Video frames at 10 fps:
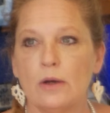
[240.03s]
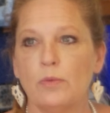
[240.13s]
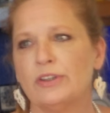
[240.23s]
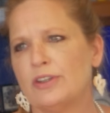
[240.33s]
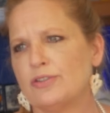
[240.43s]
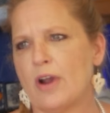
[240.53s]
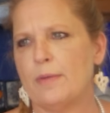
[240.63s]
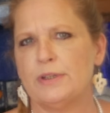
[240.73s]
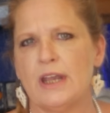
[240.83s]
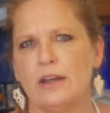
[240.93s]
With the
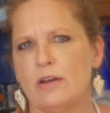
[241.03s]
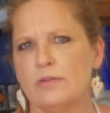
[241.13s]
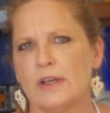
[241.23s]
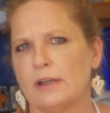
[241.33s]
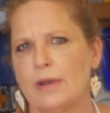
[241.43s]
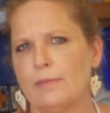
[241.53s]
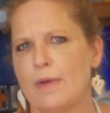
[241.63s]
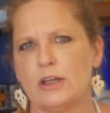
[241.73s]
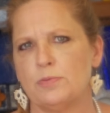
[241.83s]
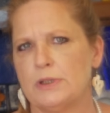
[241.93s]
dried potatoes, I can make
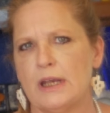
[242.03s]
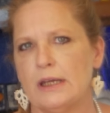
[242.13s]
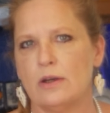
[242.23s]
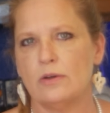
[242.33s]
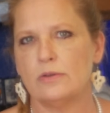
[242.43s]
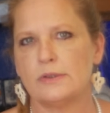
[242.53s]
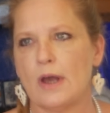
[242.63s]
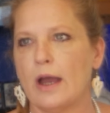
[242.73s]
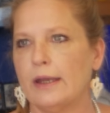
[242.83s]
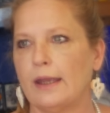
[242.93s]
mashed potatoes,
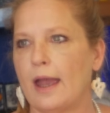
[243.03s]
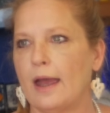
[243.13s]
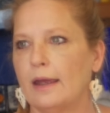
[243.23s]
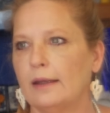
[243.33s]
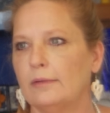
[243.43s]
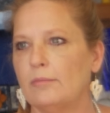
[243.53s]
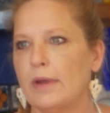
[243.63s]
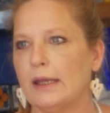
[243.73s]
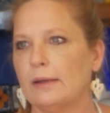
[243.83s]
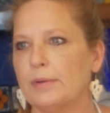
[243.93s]
I can
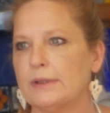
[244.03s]
make